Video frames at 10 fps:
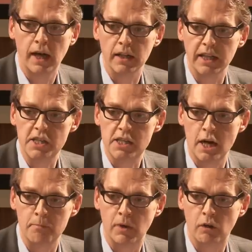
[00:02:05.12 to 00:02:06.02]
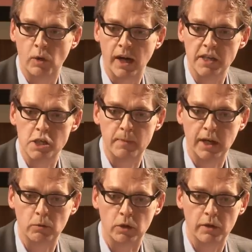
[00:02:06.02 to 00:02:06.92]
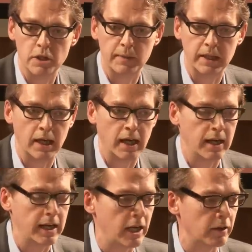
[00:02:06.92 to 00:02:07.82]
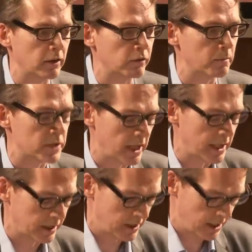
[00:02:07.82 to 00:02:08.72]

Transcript: at least some of what I suspect we're going to be hearing from tonight.